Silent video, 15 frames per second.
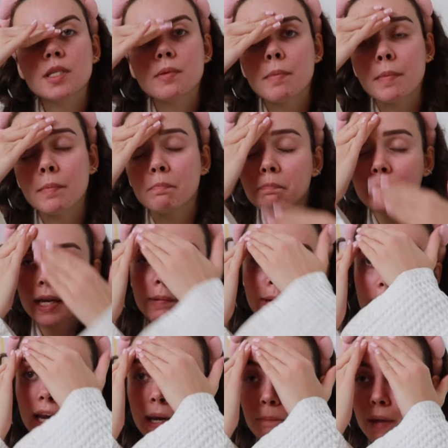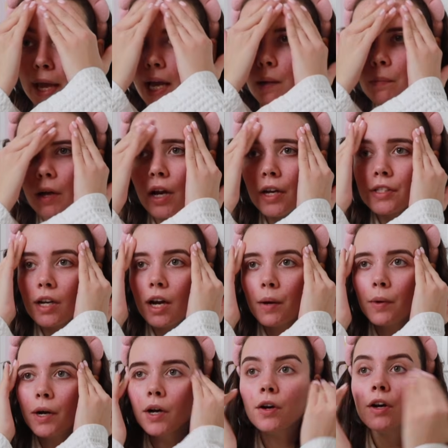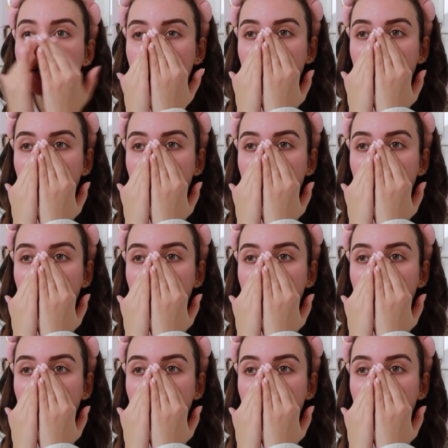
to make my makeup last. I will